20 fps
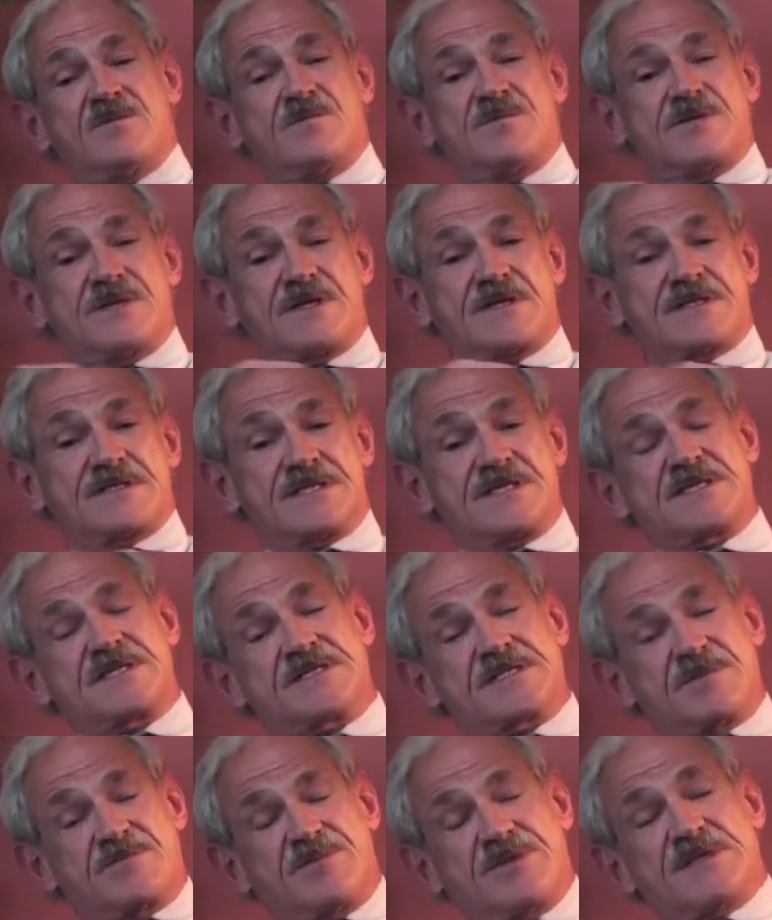because this
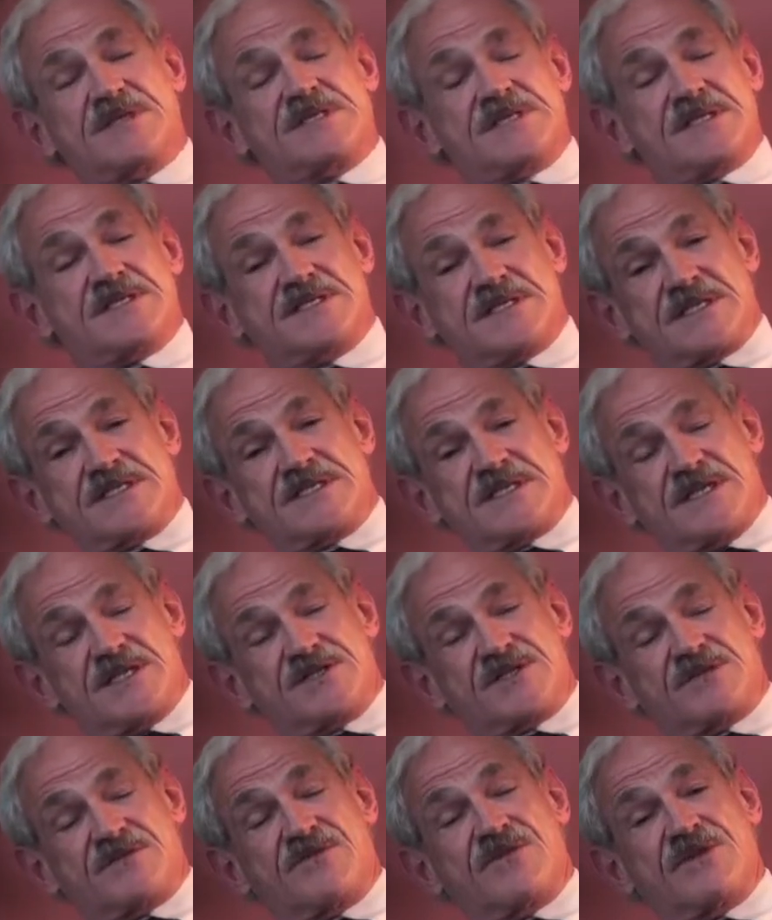is a business
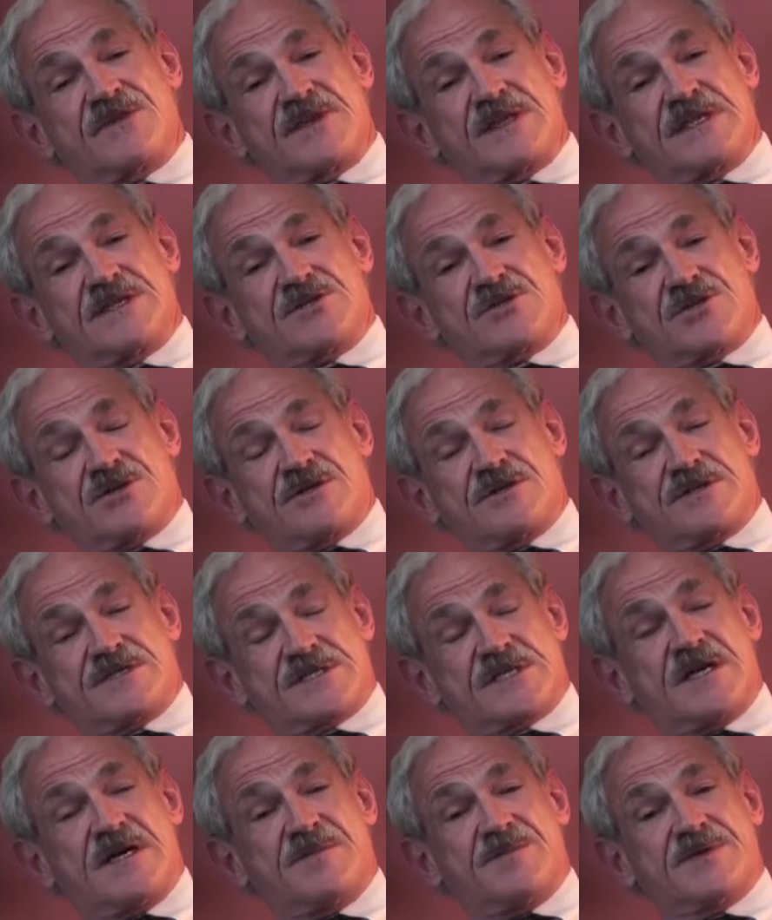decision for the
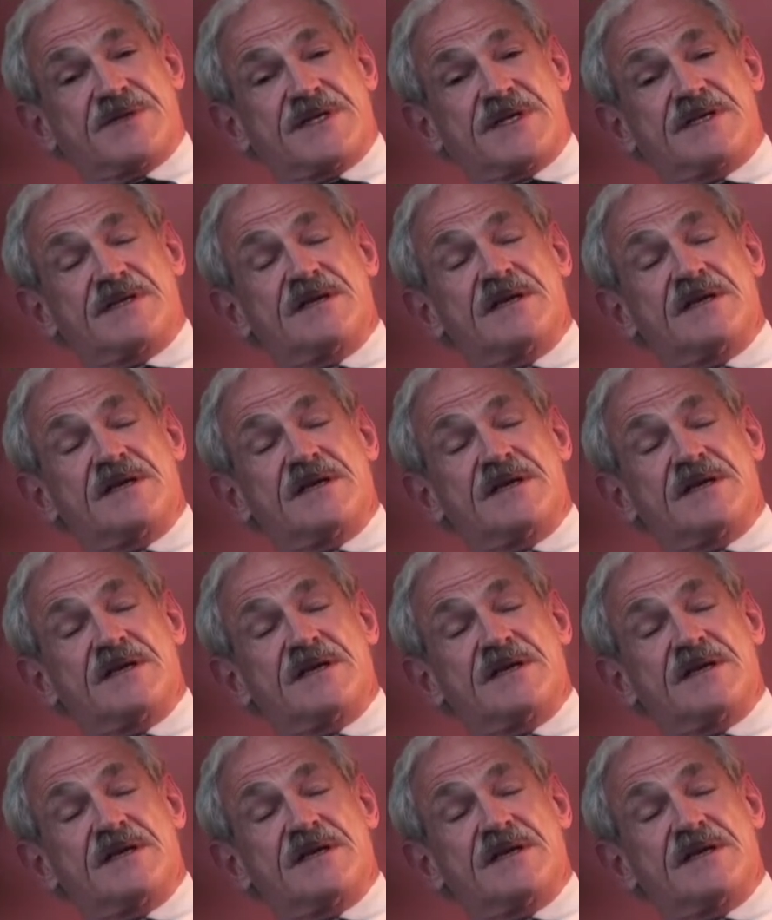insurance company.